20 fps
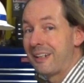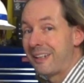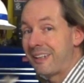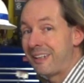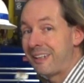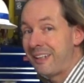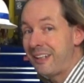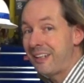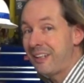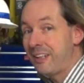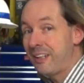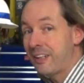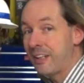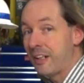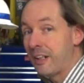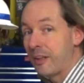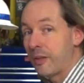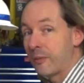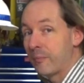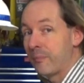Get in
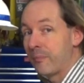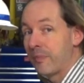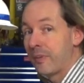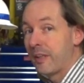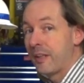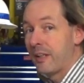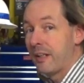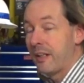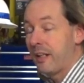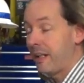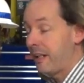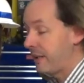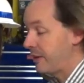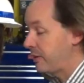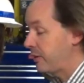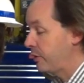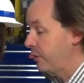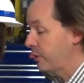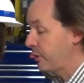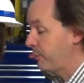there and
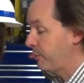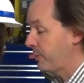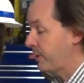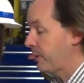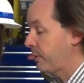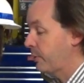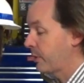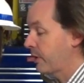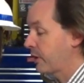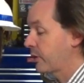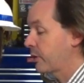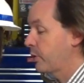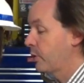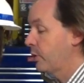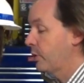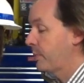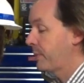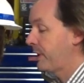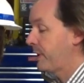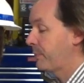you can be one of the
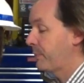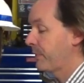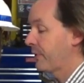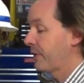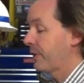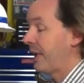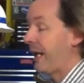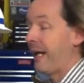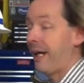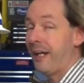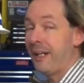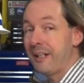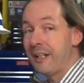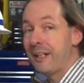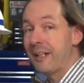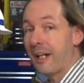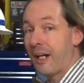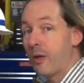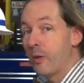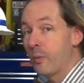cool people
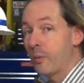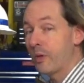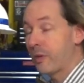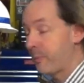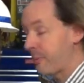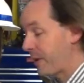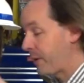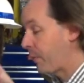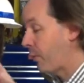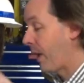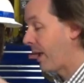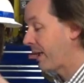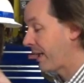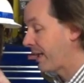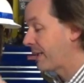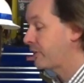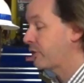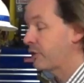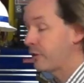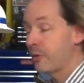hanging out with me while
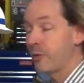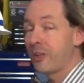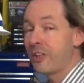I do